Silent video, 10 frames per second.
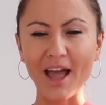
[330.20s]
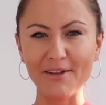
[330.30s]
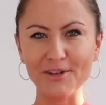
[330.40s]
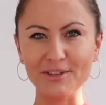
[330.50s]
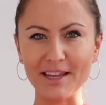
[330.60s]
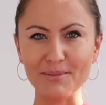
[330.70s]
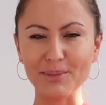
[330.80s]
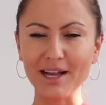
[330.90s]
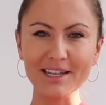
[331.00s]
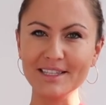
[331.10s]
iPhone 10
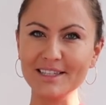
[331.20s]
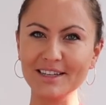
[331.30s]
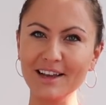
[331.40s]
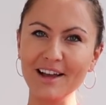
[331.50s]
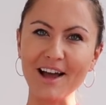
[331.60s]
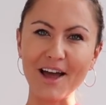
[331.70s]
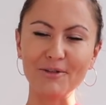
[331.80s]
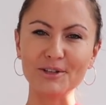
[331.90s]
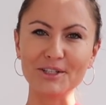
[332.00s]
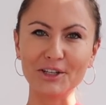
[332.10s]
Plus, I
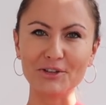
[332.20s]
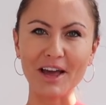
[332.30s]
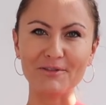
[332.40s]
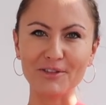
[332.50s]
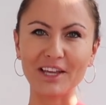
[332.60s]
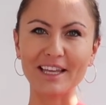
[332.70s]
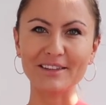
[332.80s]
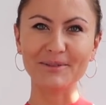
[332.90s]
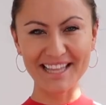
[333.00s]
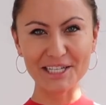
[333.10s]
will stick to iPhone 8.
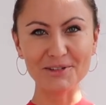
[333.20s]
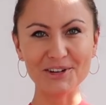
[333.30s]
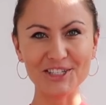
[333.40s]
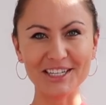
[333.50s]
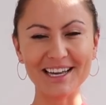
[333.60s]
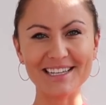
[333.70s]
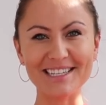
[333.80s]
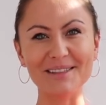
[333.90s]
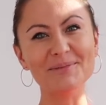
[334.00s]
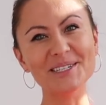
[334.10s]
Thanks for watching, guys,
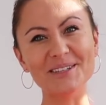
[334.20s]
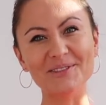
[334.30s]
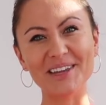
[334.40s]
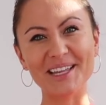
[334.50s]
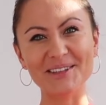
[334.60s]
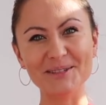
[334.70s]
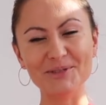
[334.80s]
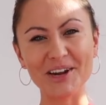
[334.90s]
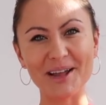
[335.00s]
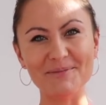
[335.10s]
and please don't forget to
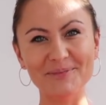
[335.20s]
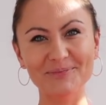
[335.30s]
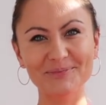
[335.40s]
subscribe.